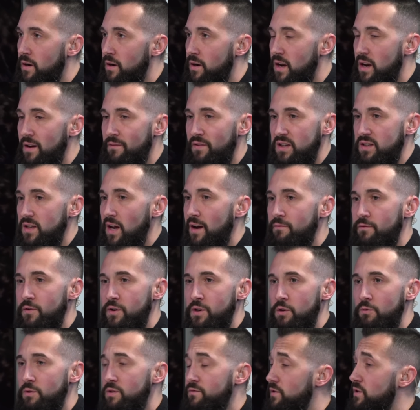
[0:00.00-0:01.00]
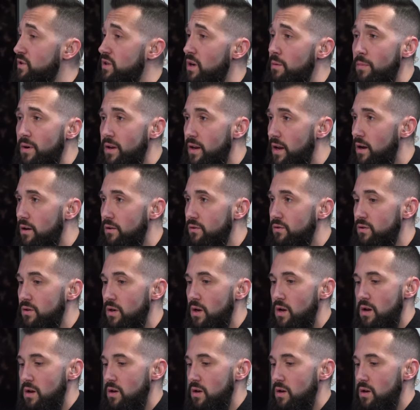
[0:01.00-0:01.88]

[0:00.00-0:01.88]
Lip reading: And if it's not for you, it's for somebody else.